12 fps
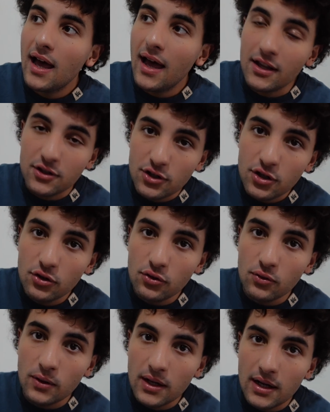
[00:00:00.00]
And
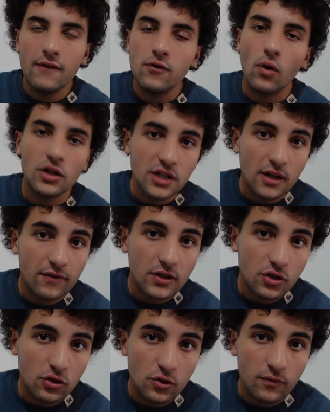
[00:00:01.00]
two, if you watch any of
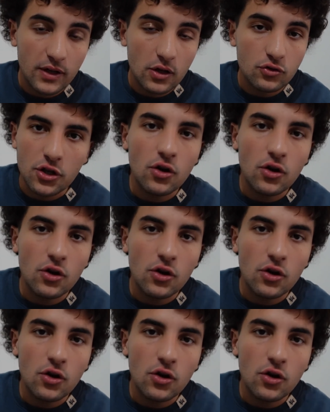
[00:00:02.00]
his YouTube videos,